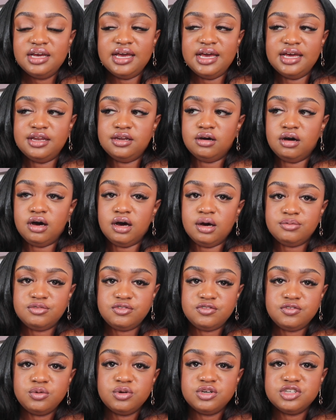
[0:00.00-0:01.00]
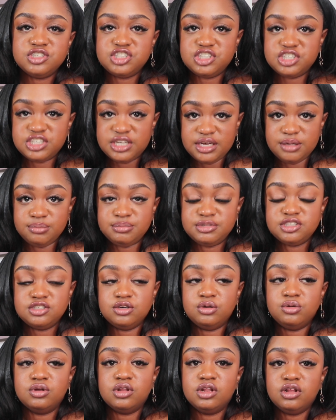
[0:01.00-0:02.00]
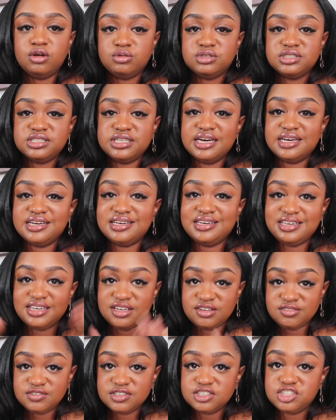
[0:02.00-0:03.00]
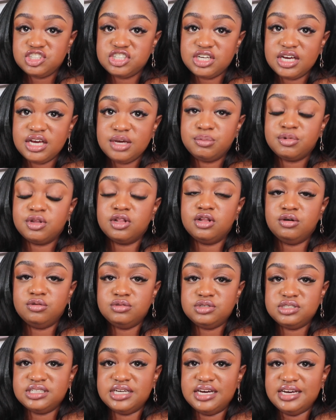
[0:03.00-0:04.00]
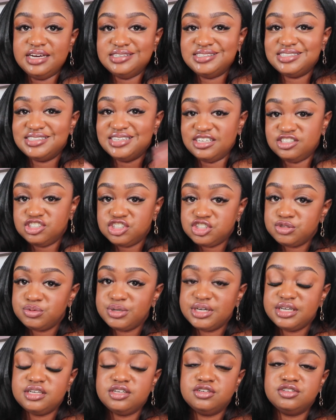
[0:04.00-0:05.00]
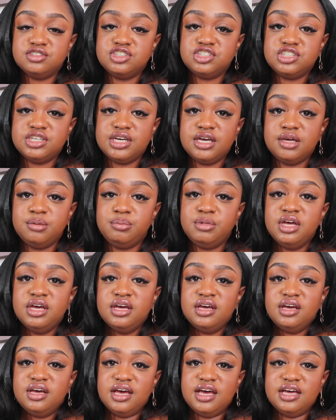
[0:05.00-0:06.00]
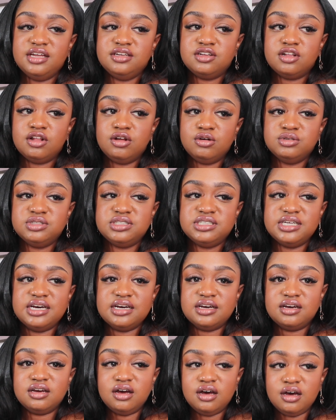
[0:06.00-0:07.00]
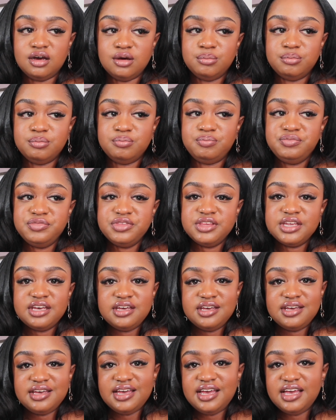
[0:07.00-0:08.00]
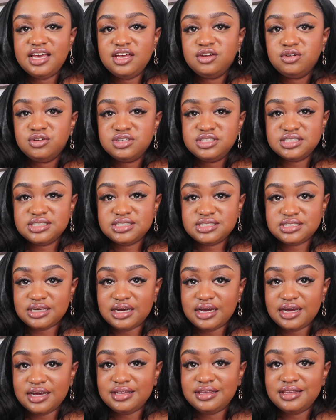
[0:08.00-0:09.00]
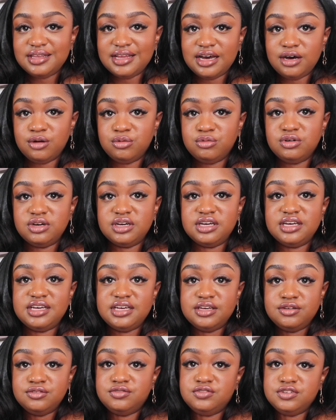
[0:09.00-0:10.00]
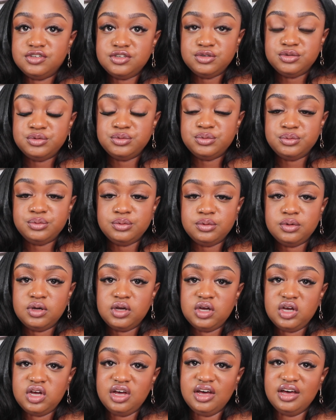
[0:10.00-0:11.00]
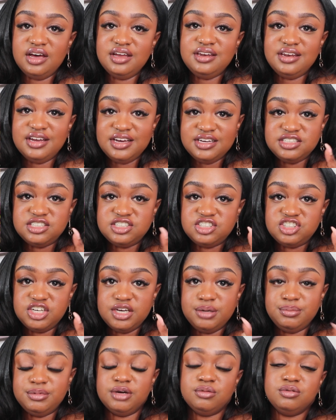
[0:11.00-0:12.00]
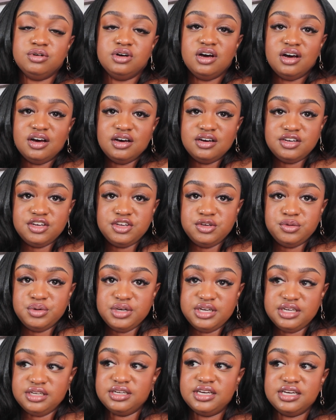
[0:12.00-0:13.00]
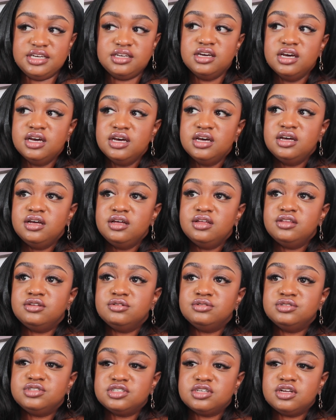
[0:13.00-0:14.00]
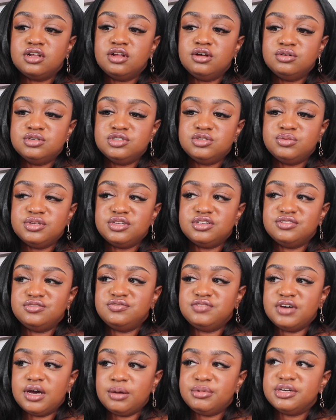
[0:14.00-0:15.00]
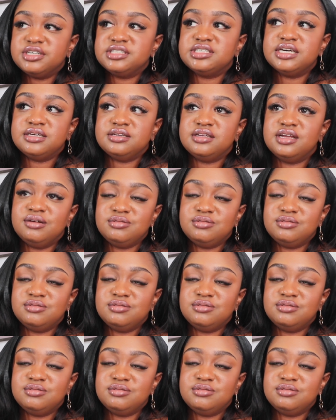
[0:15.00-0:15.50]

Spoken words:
and opt for shape. So clothes that give a shape, clothes that accentuate your shape, and clothes that come in a design that will give you a nice shape that will hug you in. Like those clothes with the fabrics, I